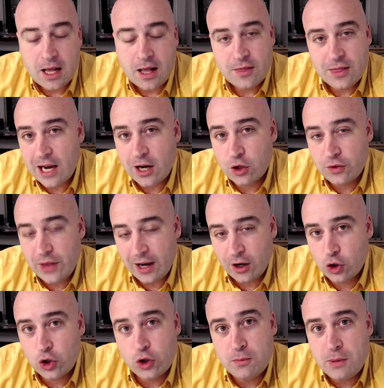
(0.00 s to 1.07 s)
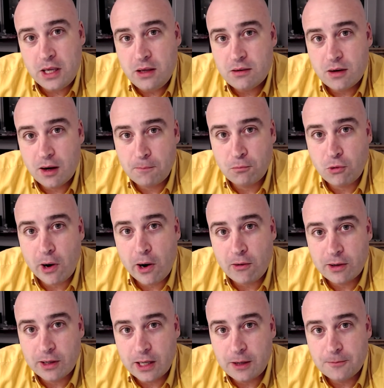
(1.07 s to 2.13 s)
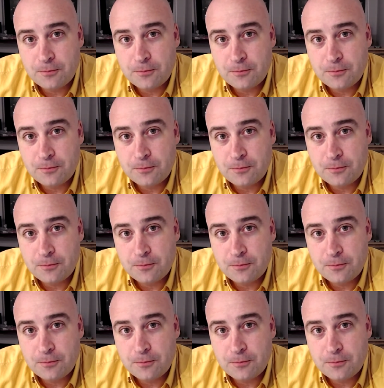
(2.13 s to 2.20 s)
That could be a priority.